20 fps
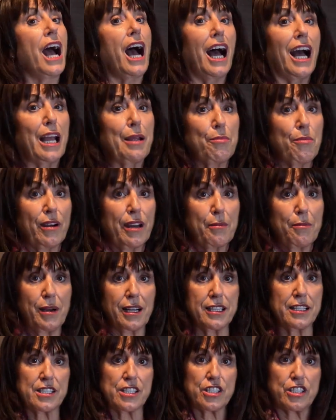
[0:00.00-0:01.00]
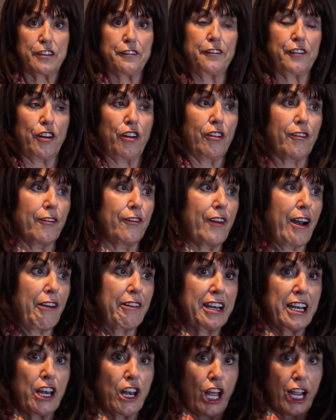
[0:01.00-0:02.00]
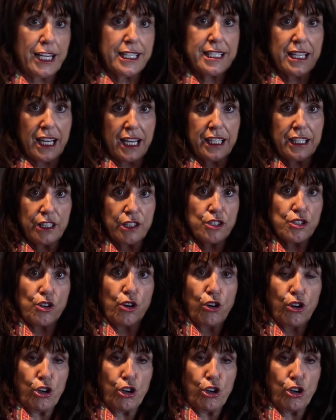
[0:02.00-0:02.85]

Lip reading: I bring my stuff on very light hangers